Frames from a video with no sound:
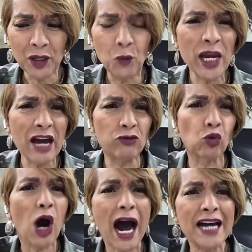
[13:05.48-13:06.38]
we have
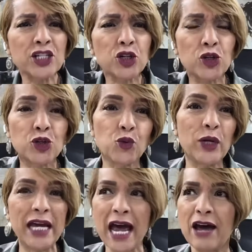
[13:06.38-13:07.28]
risers we
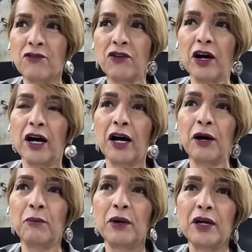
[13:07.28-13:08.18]
have um,